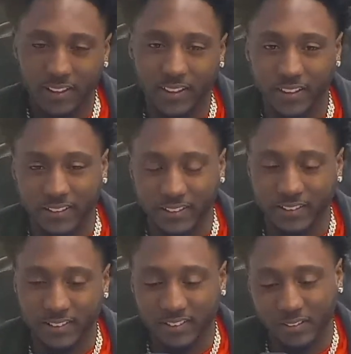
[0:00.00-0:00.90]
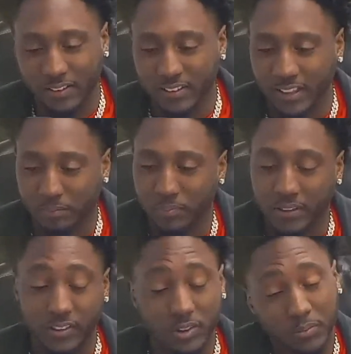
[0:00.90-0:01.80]
And then like my
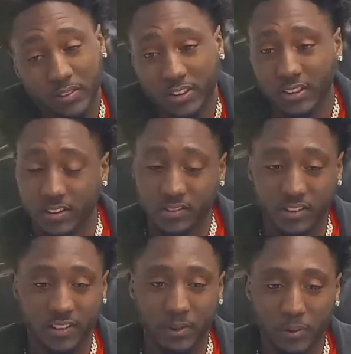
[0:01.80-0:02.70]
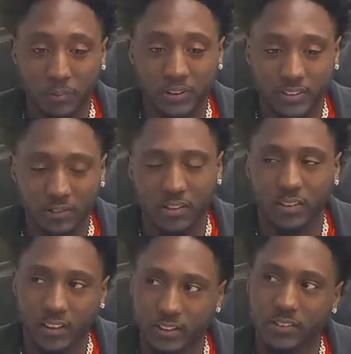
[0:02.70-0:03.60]
teacher, Miss G, I just took that with me. I was like,
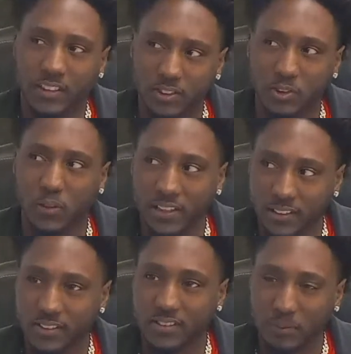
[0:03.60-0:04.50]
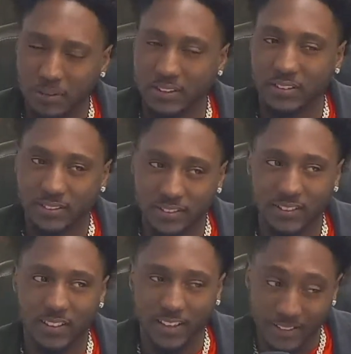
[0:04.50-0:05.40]
okay, she said I should try this. Let me
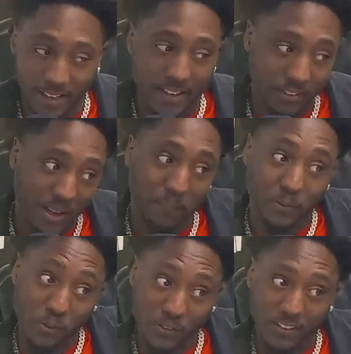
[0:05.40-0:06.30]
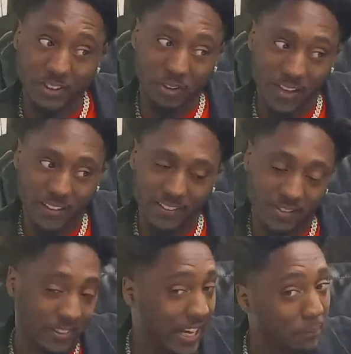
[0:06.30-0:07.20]
now I have the opportunity to try it. It's
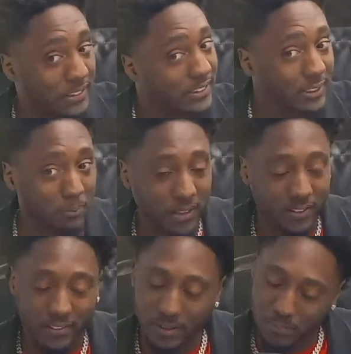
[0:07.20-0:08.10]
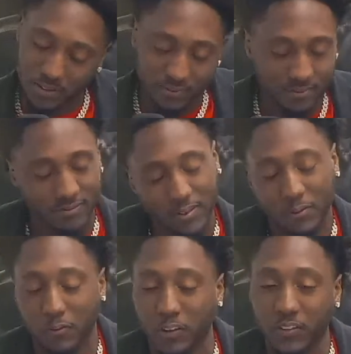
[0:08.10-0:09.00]
a comedy club right here. Let me
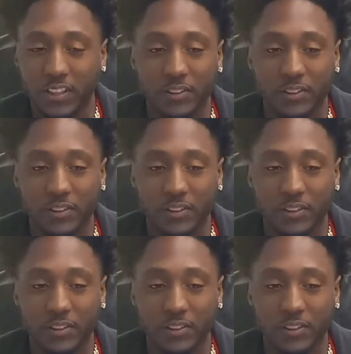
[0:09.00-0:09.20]
figure it out.